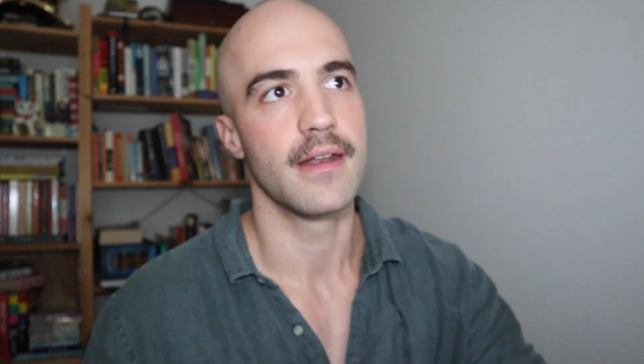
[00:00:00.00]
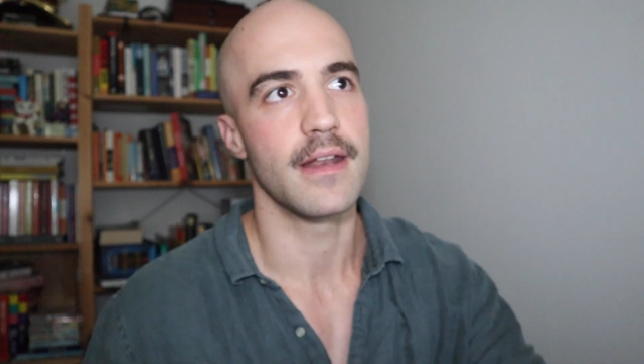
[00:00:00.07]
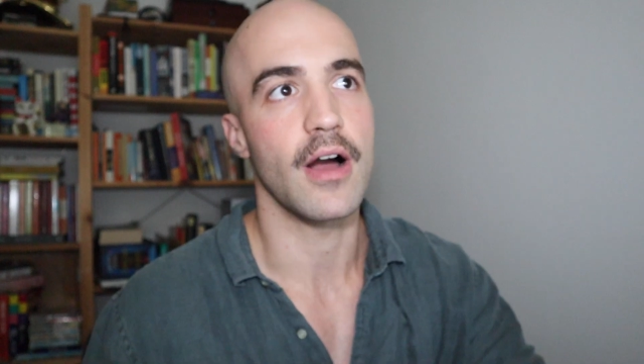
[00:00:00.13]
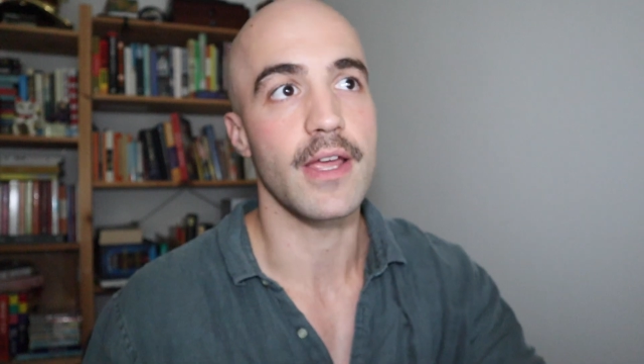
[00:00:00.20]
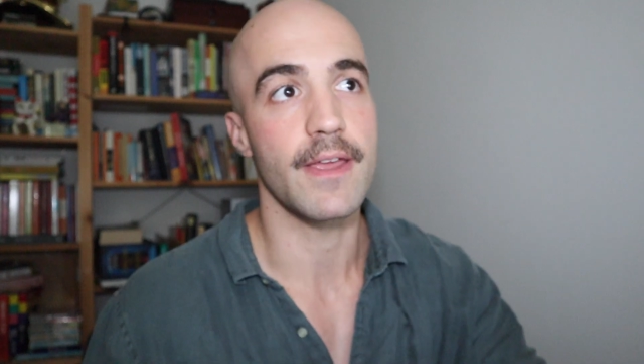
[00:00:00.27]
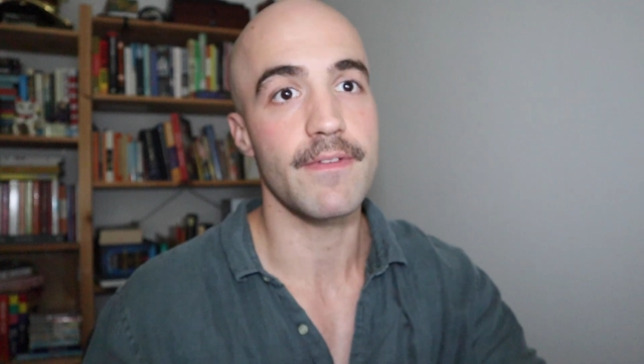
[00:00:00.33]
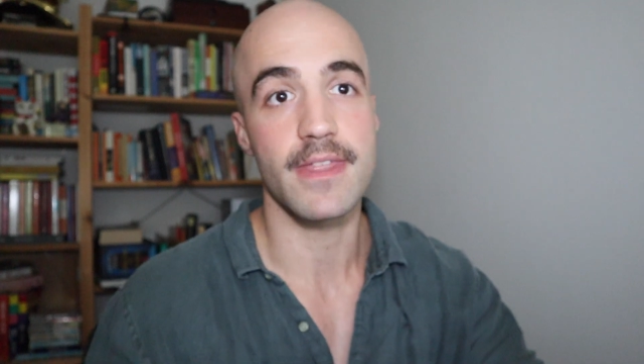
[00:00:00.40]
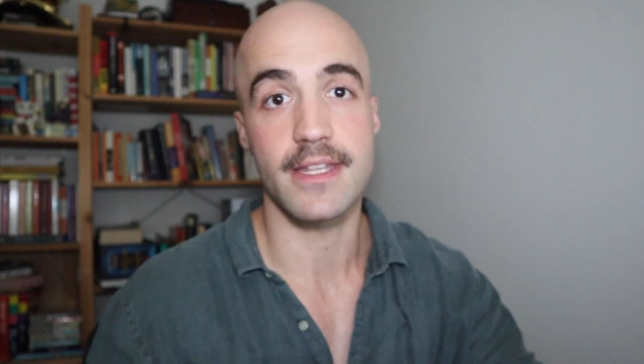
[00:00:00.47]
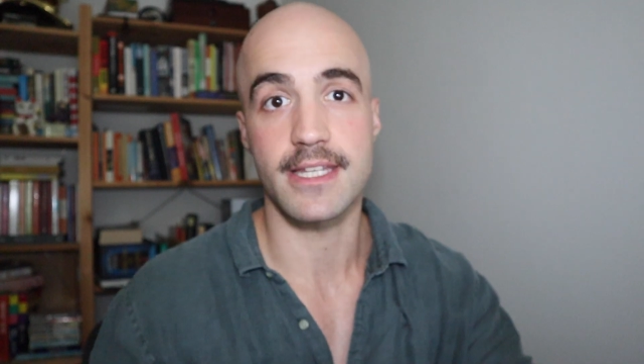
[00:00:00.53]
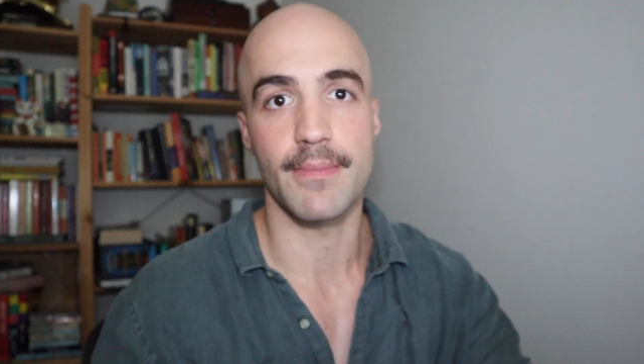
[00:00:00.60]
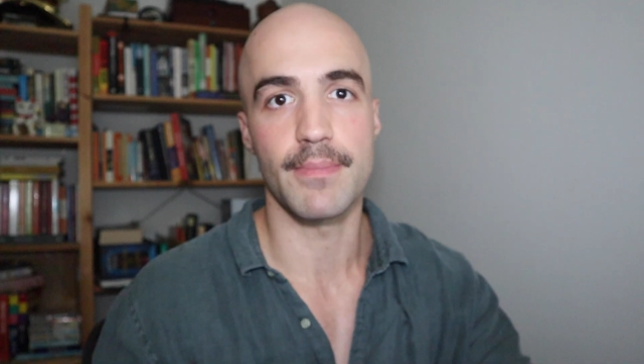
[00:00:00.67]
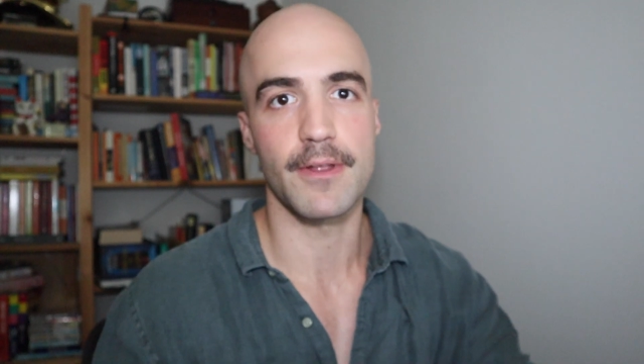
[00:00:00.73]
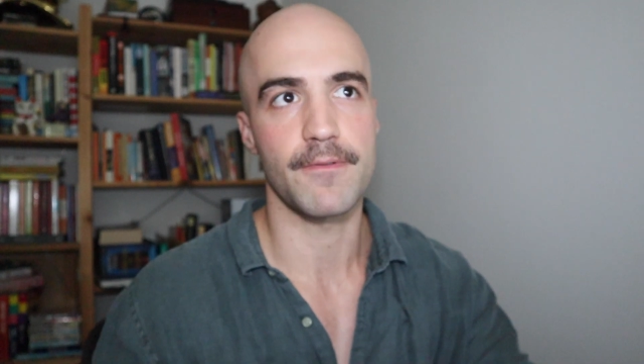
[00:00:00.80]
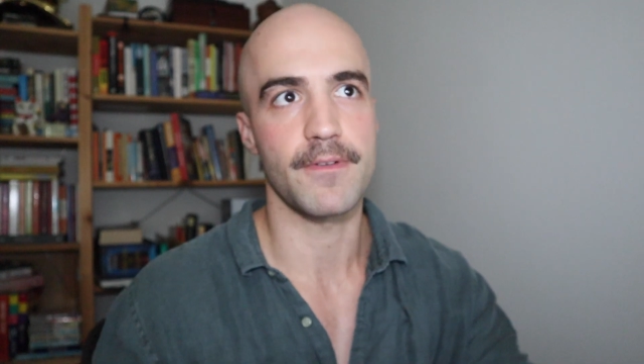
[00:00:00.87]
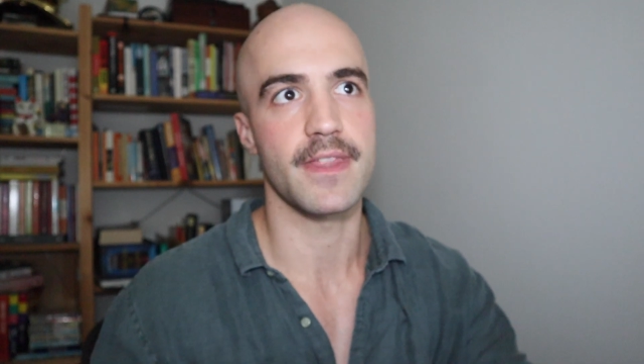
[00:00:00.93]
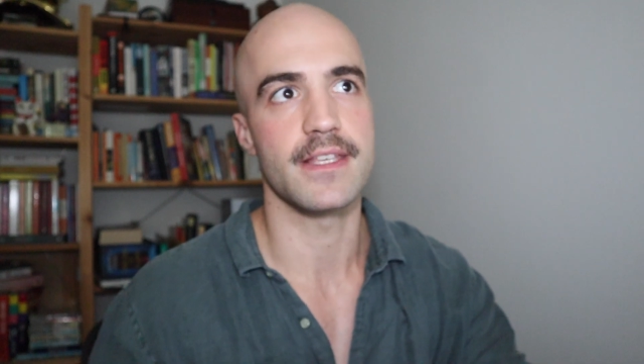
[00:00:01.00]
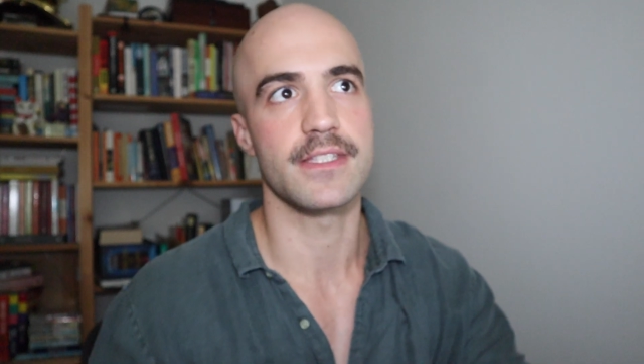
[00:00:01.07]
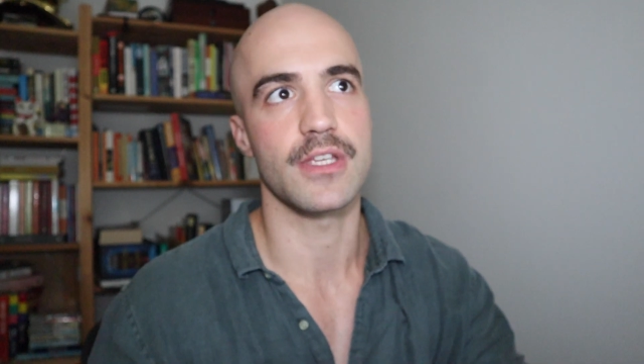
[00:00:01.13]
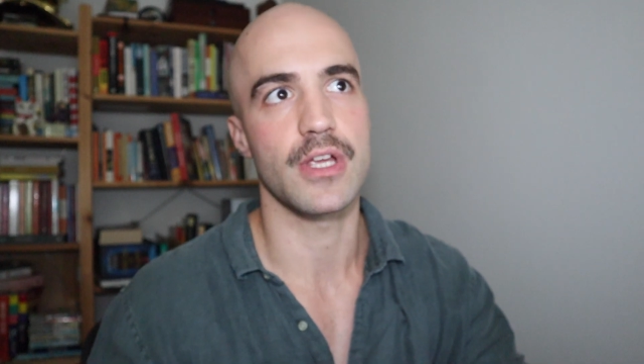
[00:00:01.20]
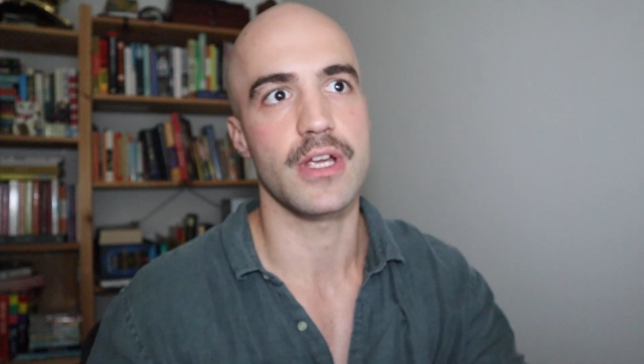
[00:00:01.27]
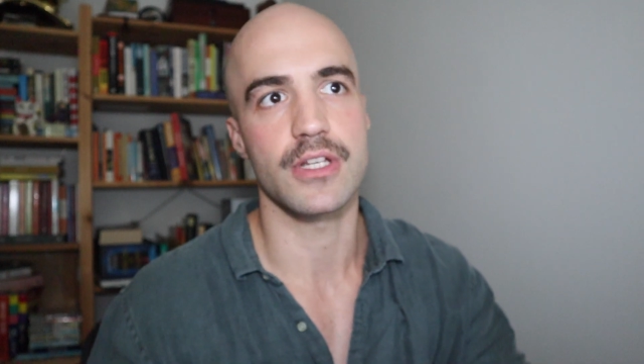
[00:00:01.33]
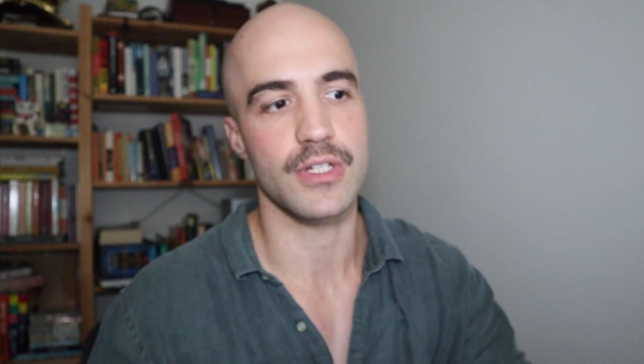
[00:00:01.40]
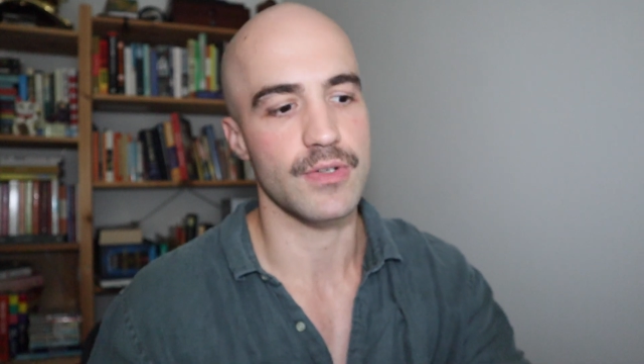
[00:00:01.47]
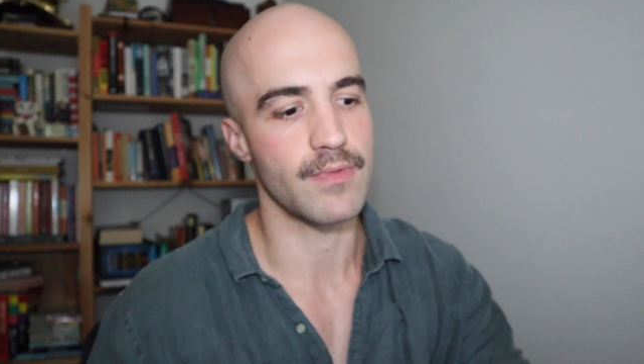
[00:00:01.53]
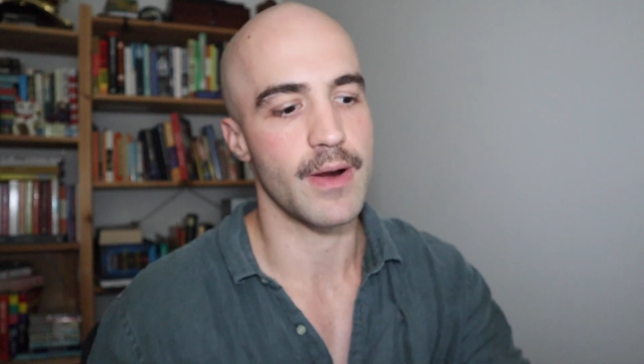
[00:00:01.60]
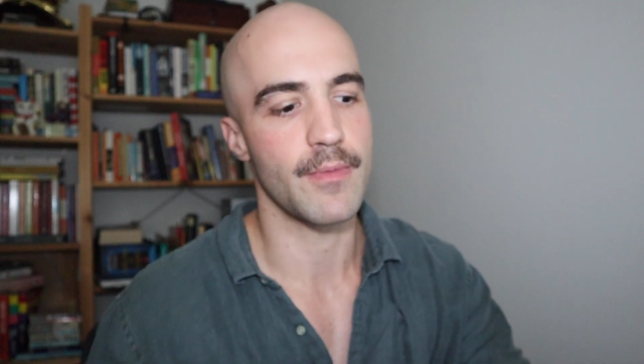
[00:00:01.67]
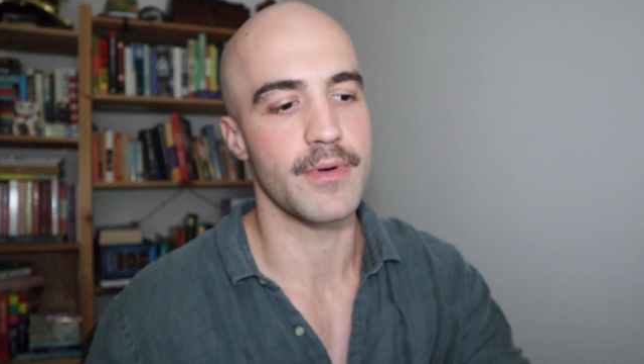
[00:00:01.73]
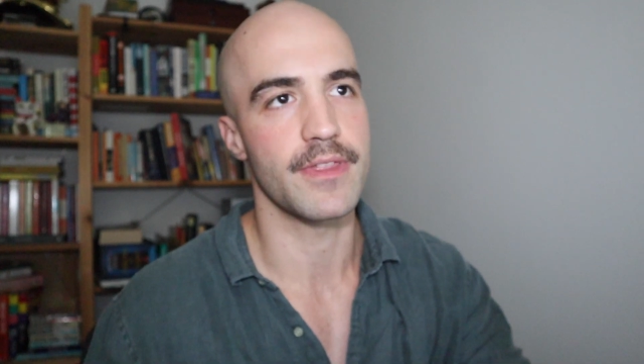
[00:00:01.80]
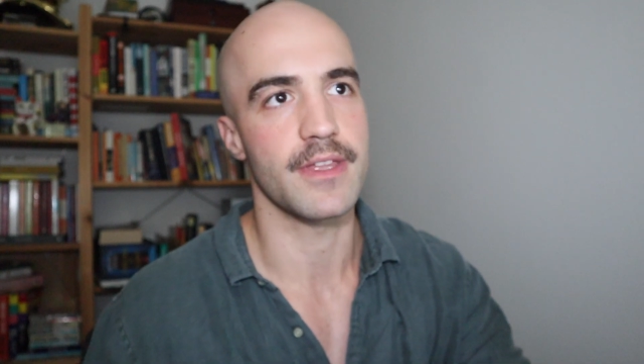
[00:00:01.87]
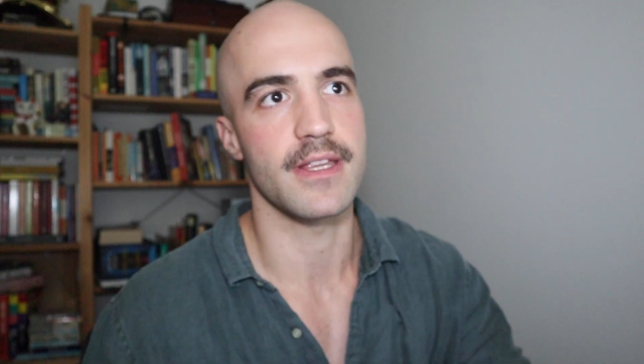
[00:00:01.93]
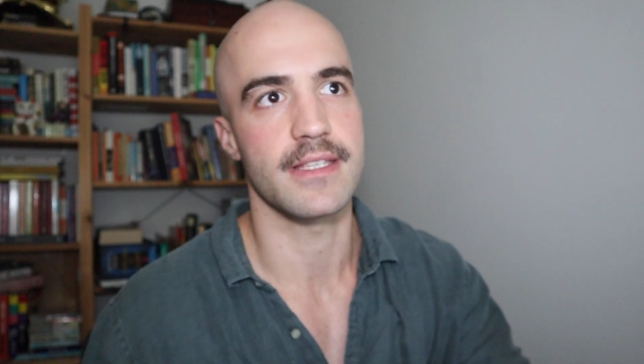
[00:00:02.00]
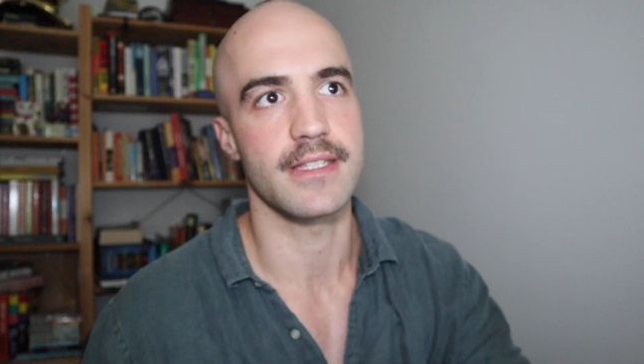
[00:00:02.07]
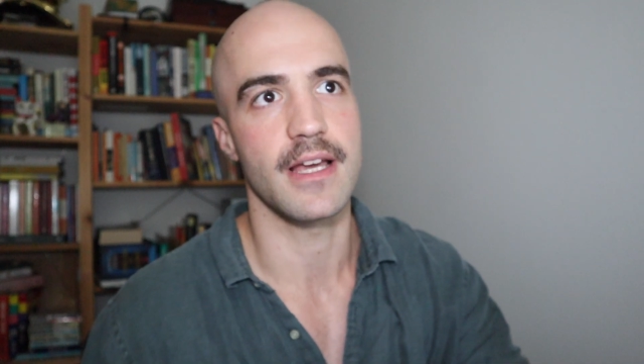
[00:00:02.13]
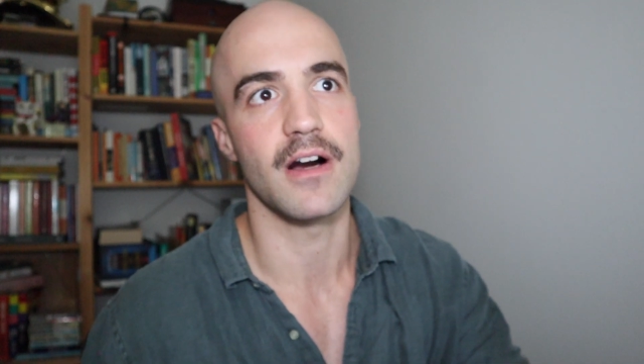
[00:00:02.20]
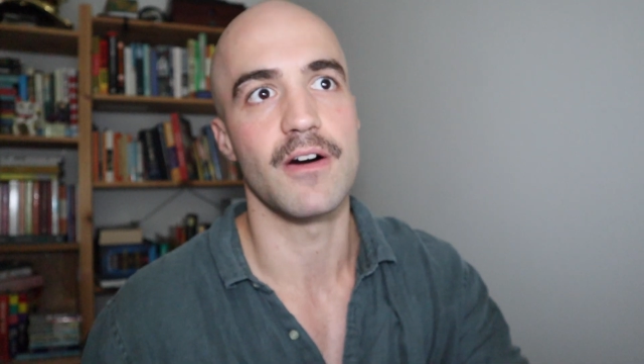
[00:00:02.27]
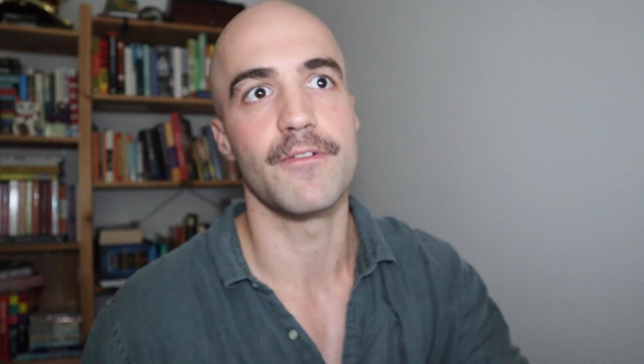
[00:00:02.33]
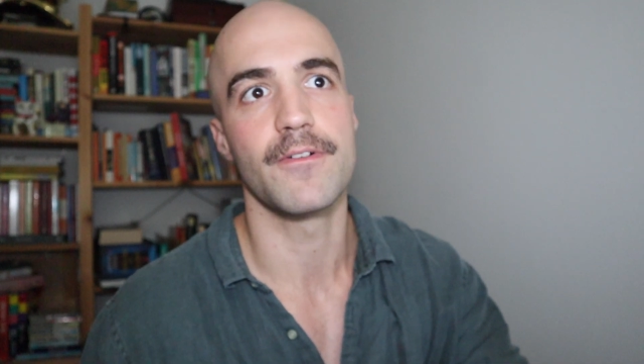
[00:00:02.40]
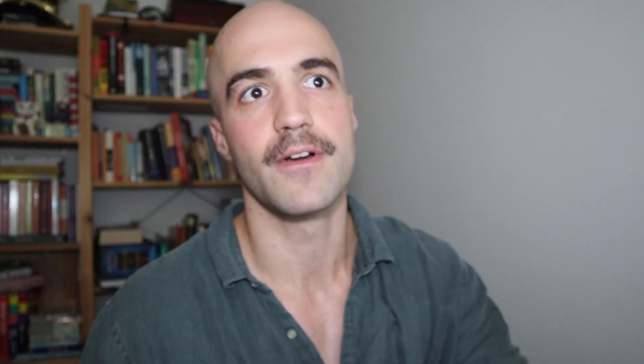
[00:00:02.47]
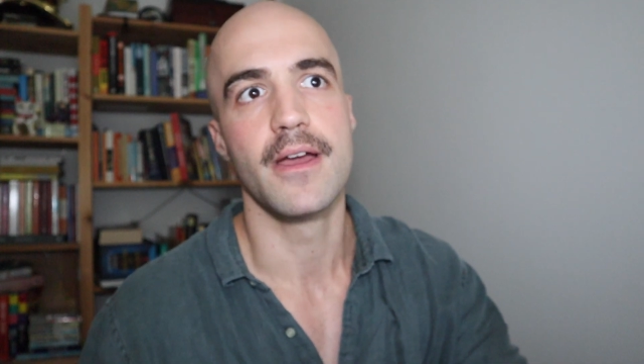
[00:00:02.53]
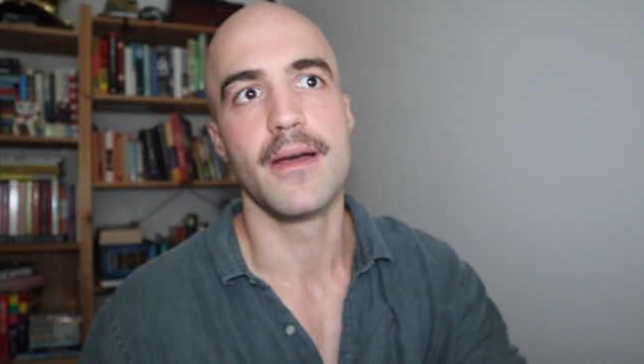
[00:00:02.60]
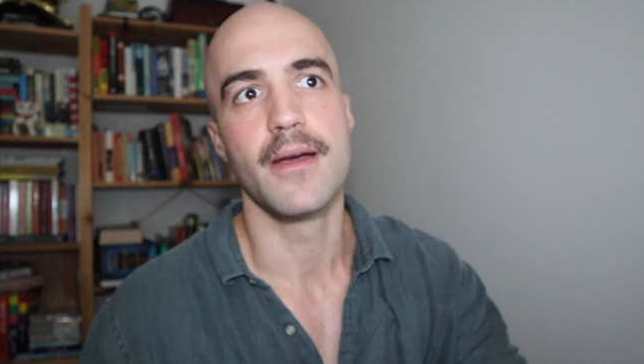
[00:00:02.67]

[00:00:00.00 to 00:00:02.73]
Now I'll give you the template for this so you can just run with it yourself.